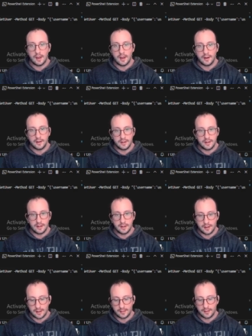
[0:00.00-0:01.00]
ID
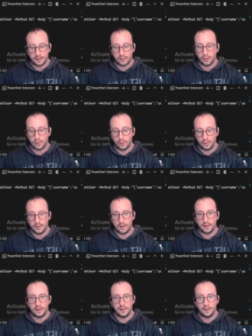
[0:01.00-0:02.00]
and then
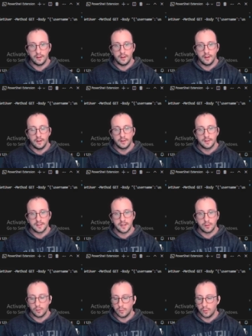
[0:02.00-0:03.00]
colon,
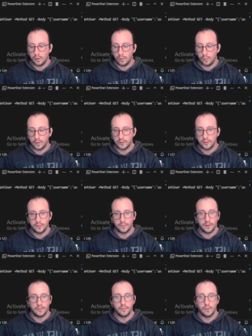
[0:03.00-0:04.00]
single quote, 1, 2,
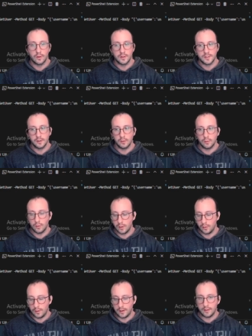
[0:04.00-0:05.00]
3, 4, single
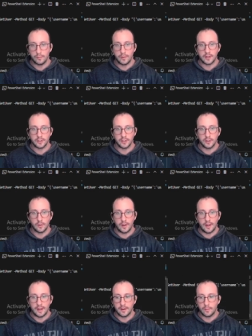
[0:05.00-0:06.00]
quote. And if we actually go
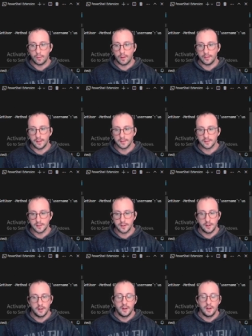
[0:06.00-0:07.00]
ahead and run this,
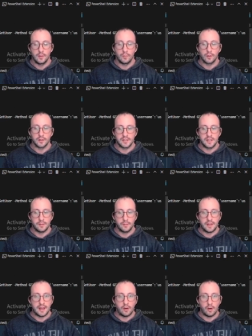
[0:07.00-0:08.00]
we're going to see that we
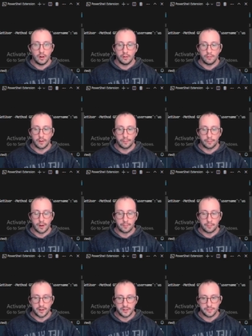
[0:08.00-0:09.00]
get all of our properties